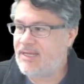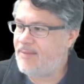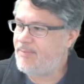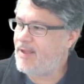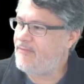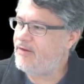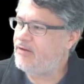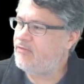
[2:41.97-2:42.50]
Yeah, I'm
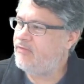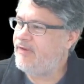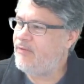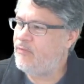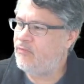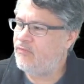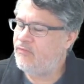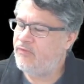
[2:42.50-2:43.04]
having to
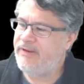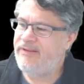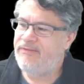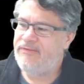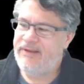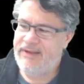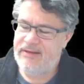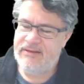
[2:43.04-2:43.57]

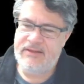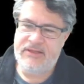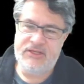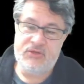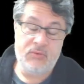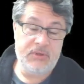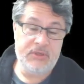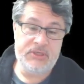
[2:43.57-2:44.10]
reread
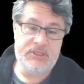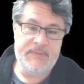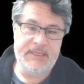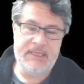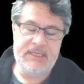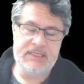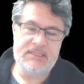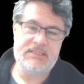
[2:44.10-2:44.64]
these words
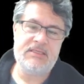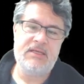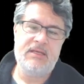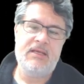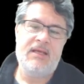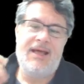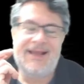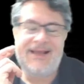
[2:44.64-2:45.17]
because
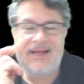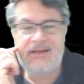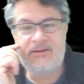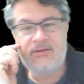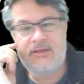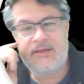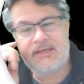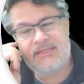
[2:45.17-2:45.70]
I got a
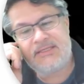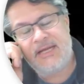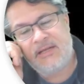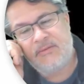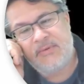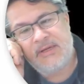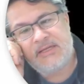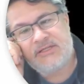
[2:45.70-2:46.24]
little
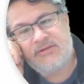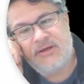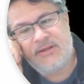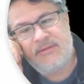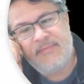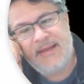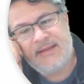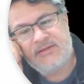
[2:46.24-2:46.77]
excited when I saw the
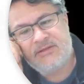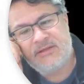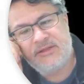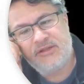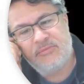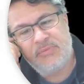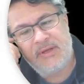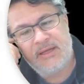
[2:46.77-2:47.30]
mantle
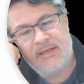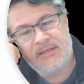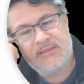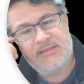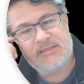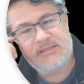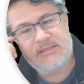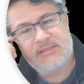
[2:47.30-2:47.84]
and the
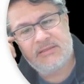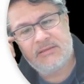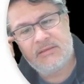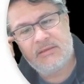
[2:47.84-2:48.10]
buns.